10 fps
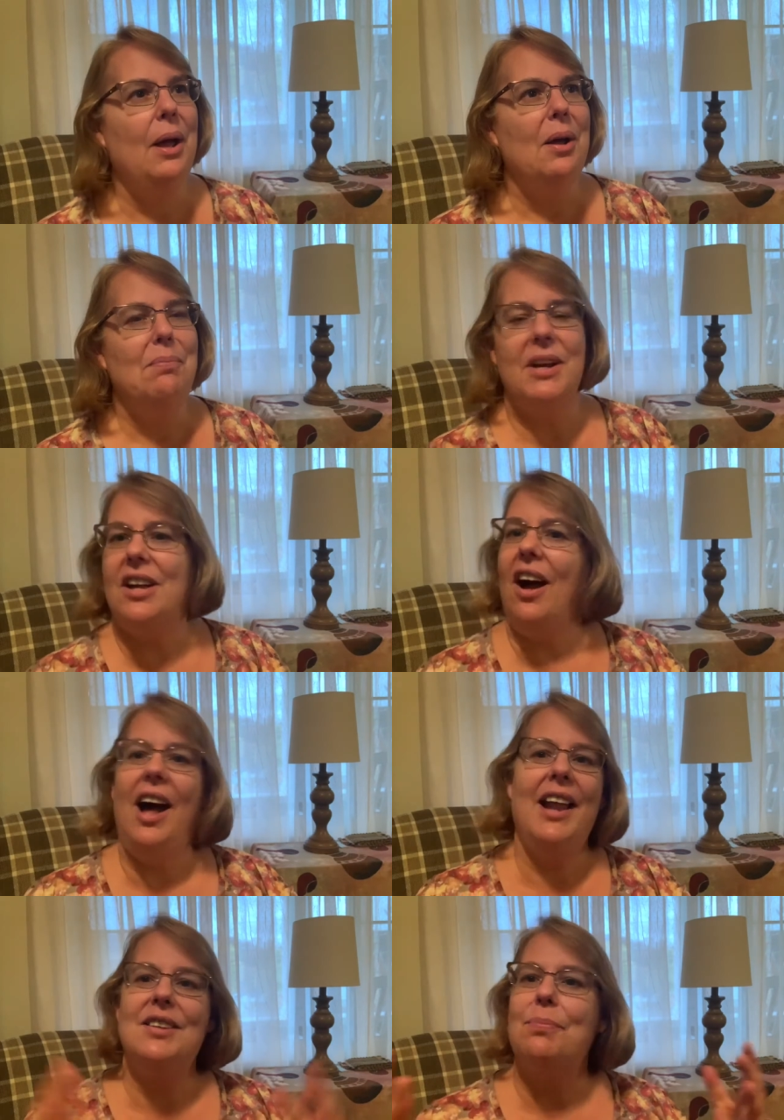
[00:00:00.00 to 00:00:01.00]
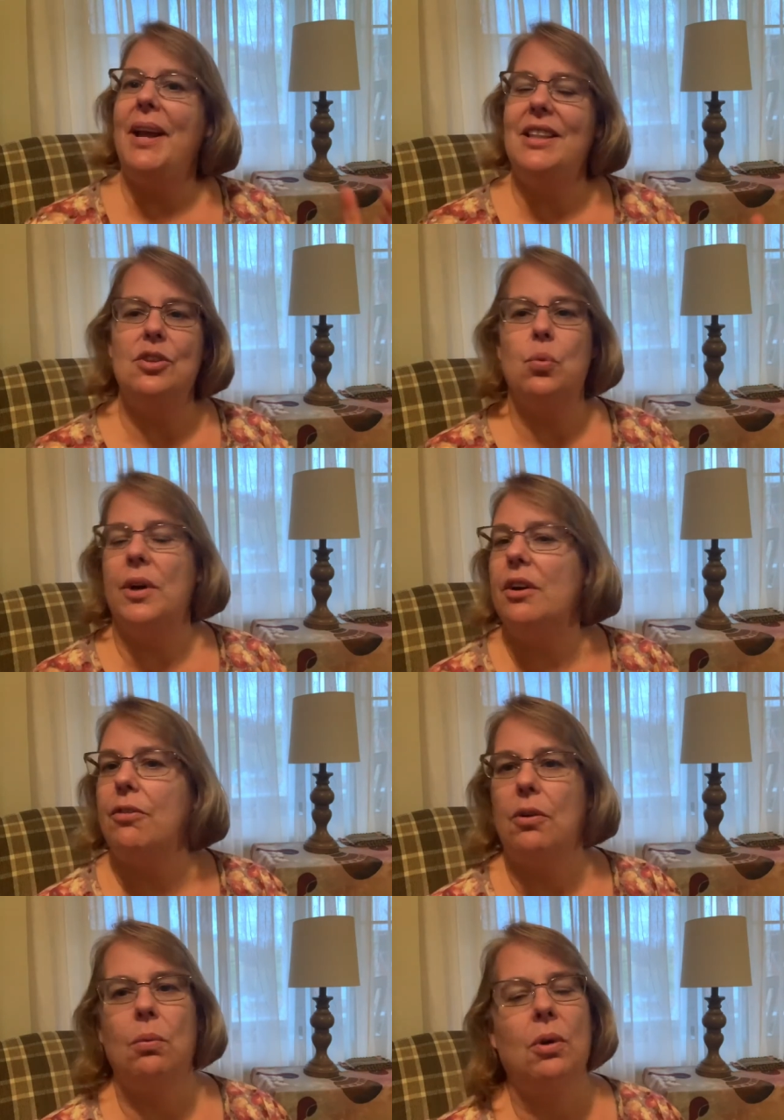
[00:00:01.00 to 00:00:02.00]
But God has made this
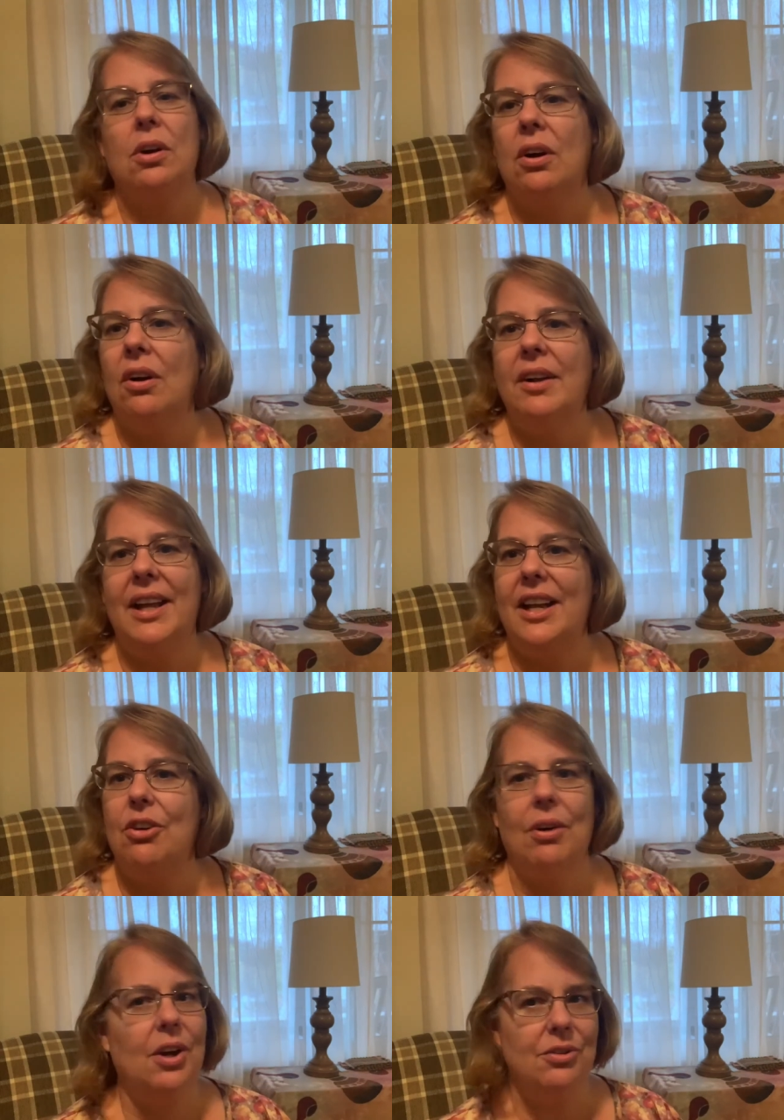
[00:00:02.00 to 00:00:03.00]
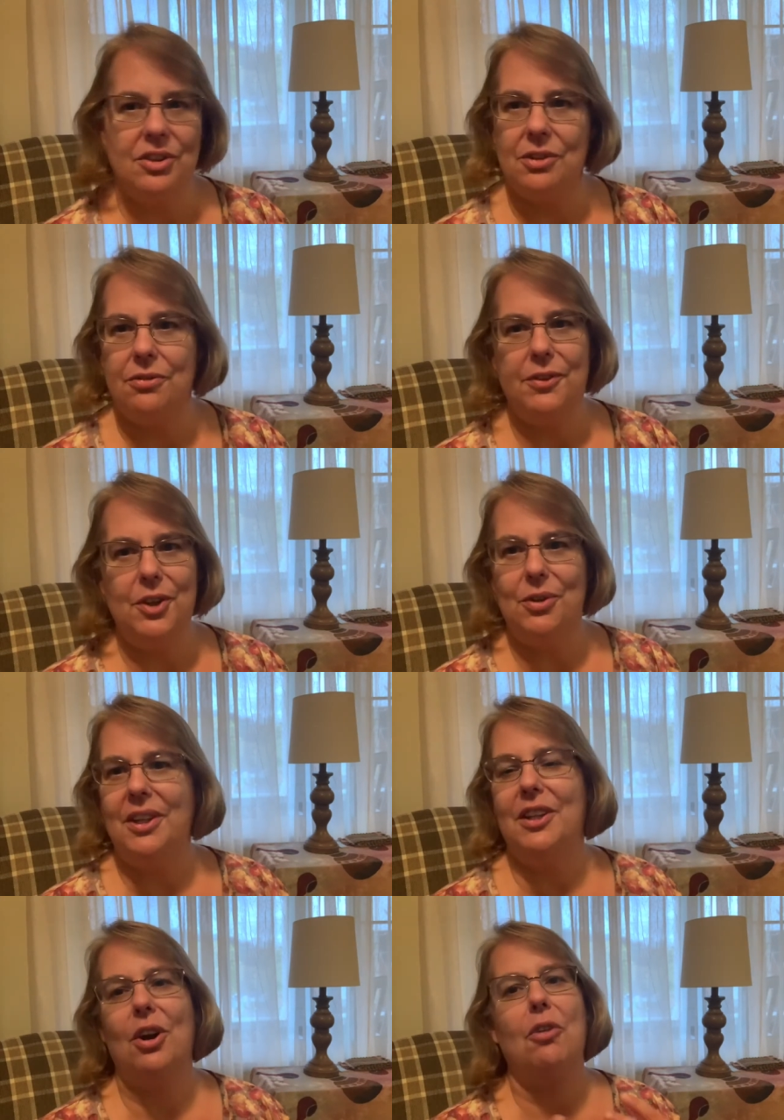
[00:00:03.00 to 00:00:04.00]
wonderful world, and it grows the food,
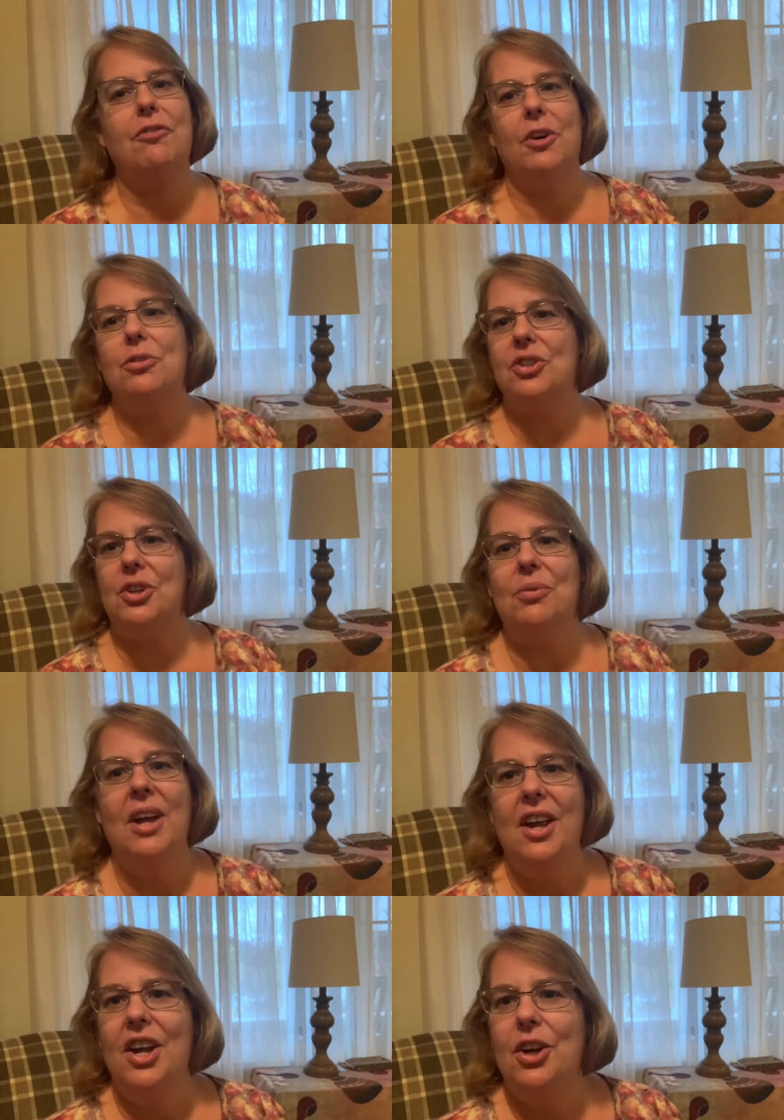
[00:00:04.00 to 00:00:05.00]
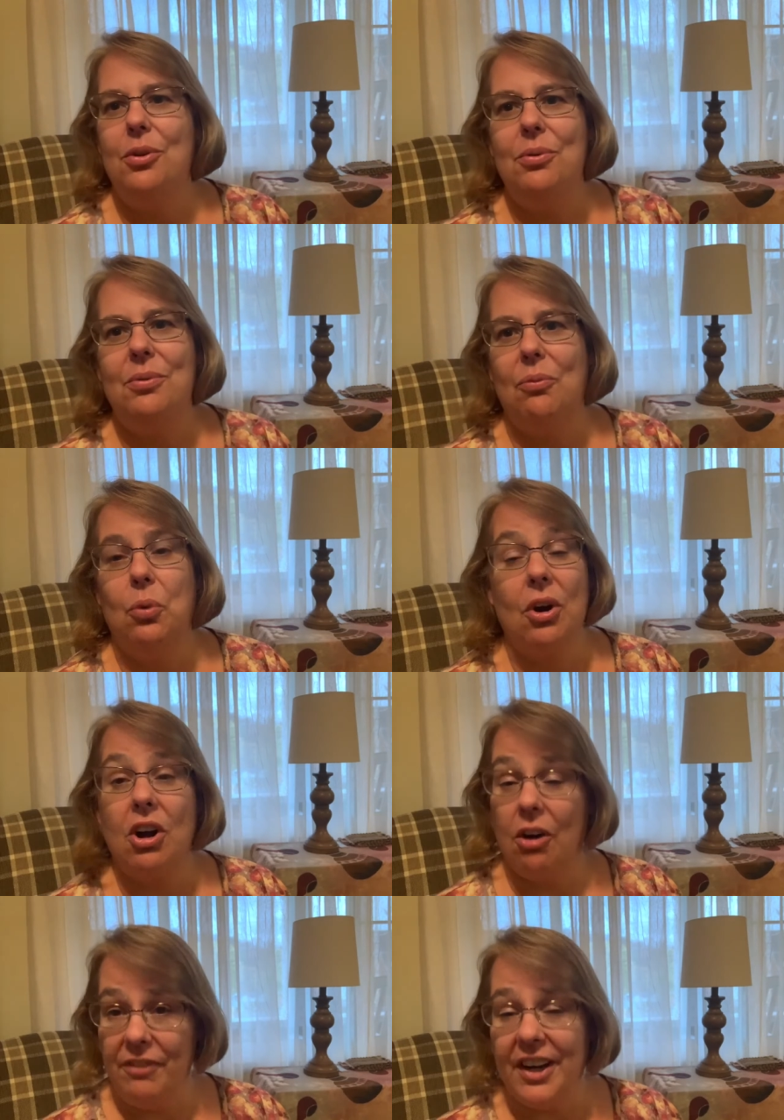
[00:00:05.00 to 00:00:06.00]
and there are folks who
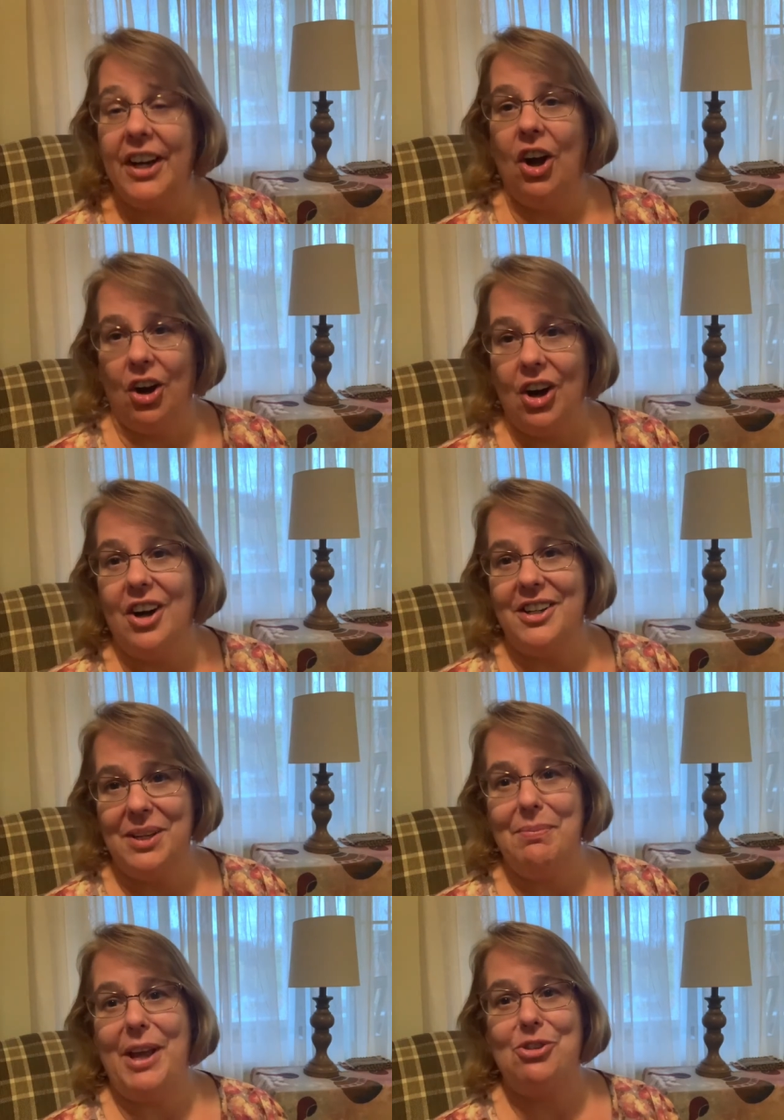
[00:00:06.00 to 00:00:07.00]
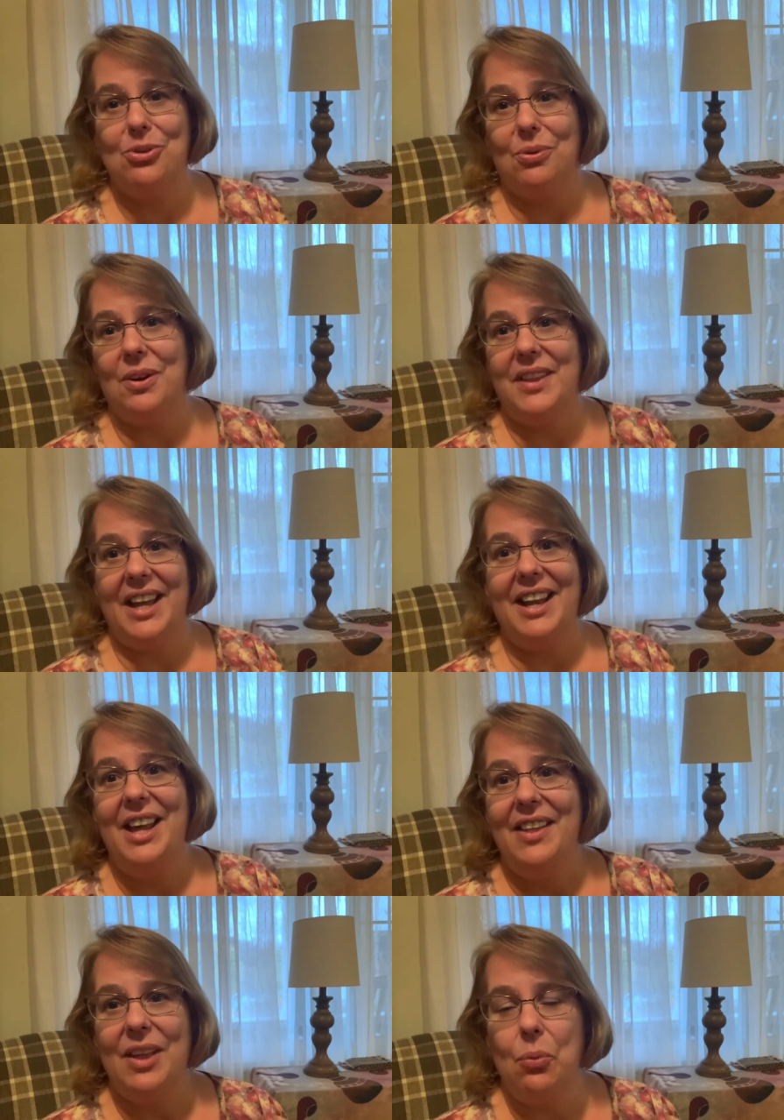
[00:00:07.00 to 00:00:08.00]
work very hard to make sure that
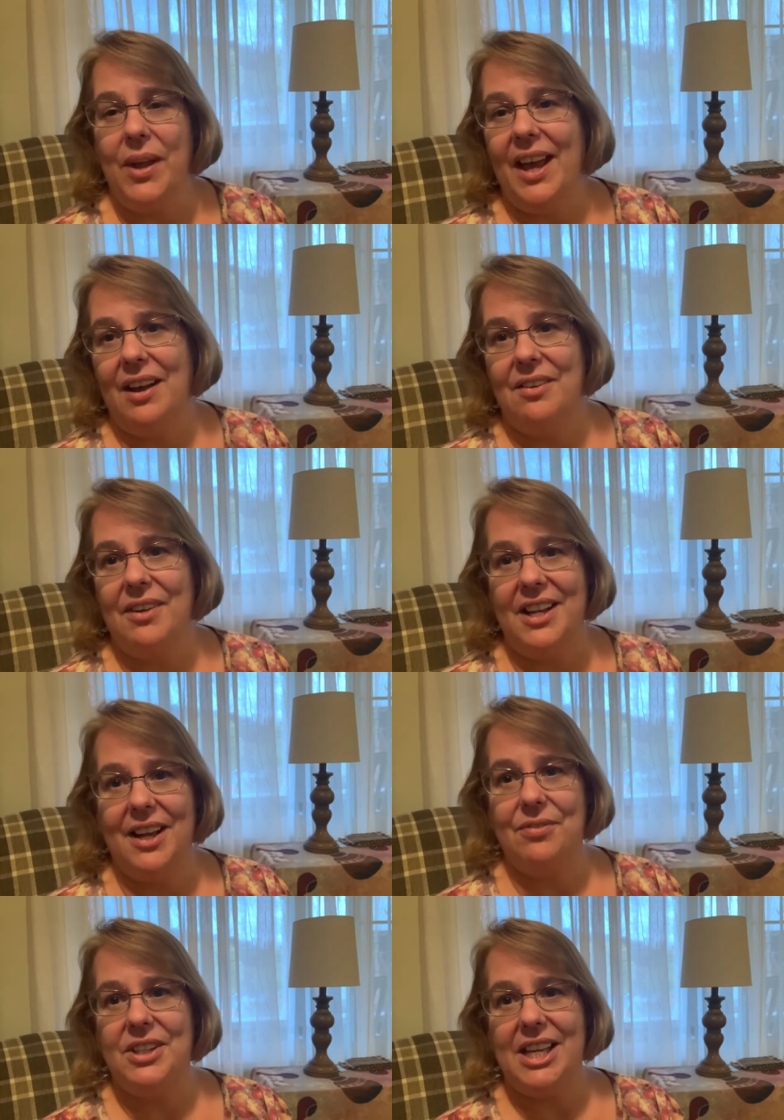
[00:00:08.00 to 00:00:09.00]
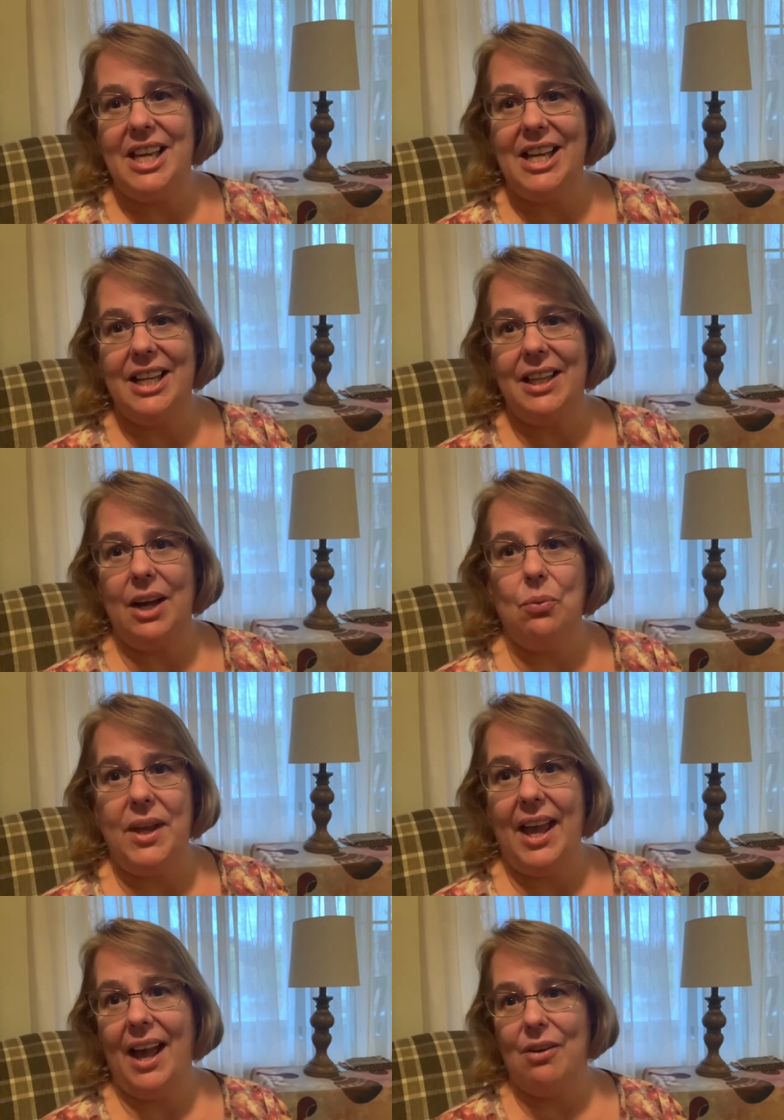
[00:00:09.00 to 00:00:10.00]
we have enough to eat and that we
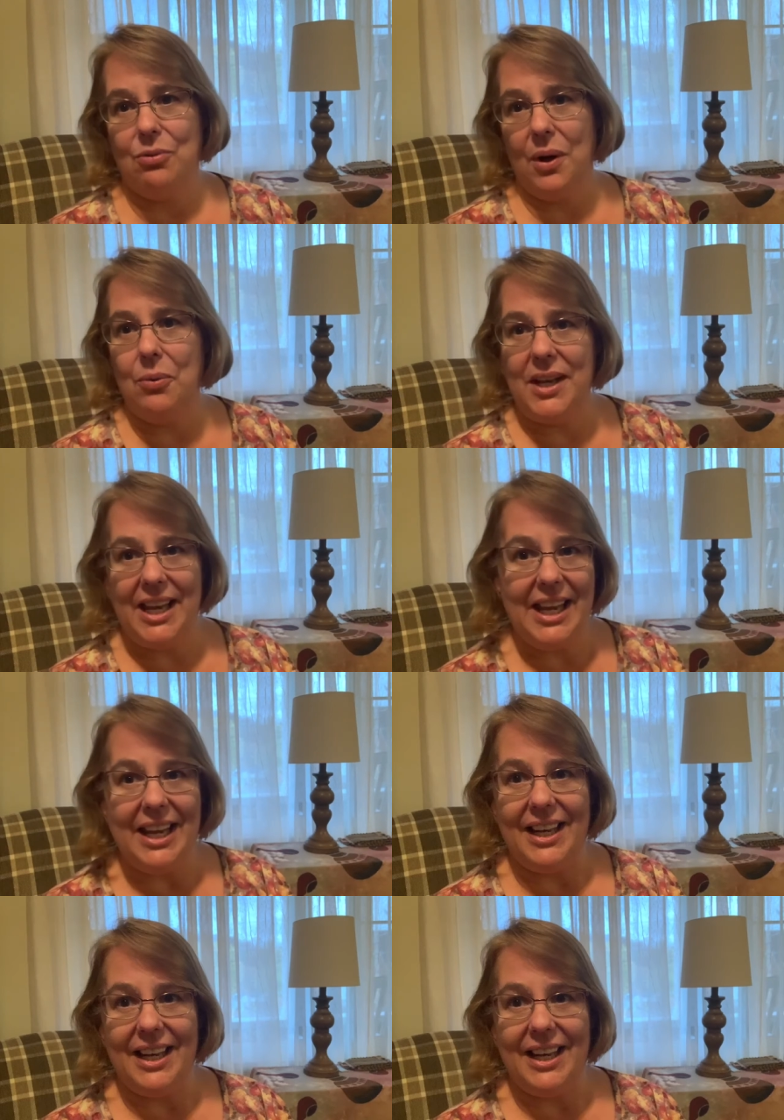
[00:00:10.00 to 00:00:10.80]
have what we need.